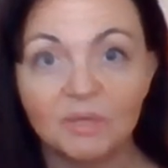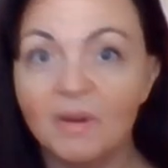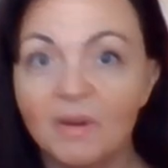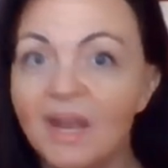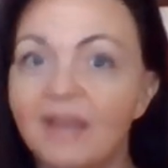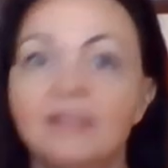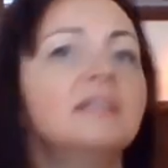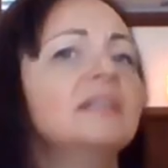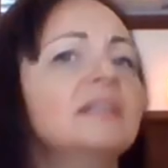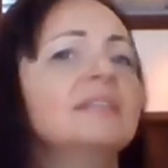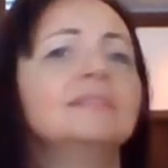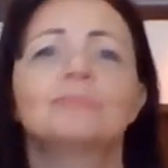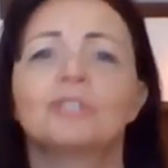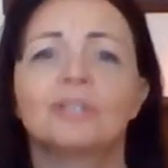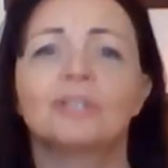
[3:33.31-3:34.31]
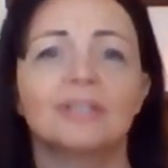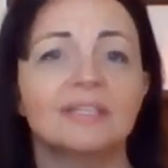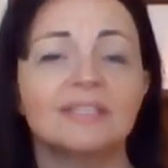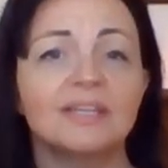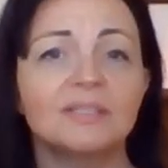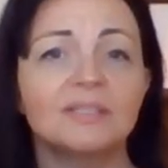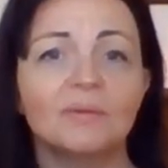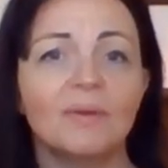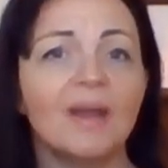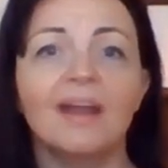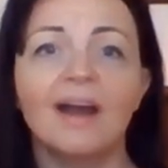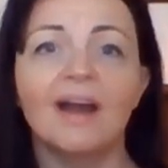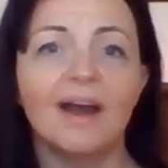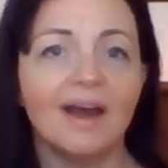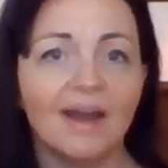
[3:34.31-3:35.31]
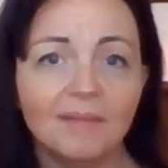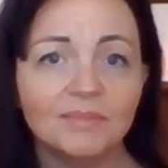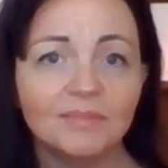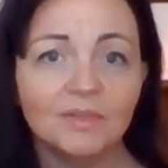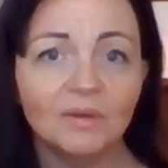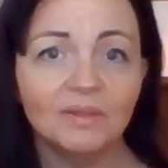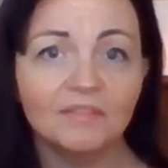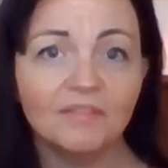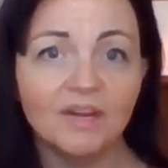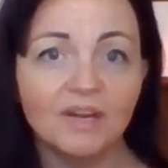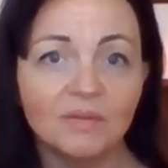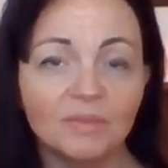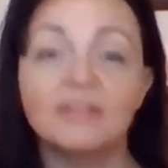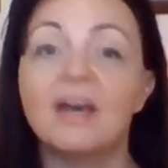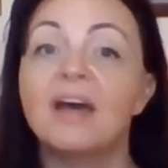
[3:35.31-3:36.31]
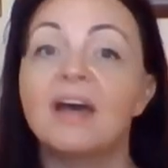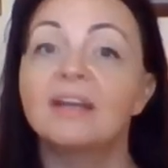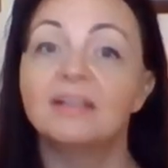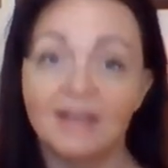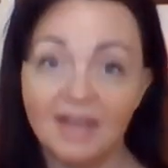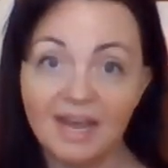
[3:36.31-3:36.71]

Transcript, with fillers: So hey, criticize away. I'm totally fine with that.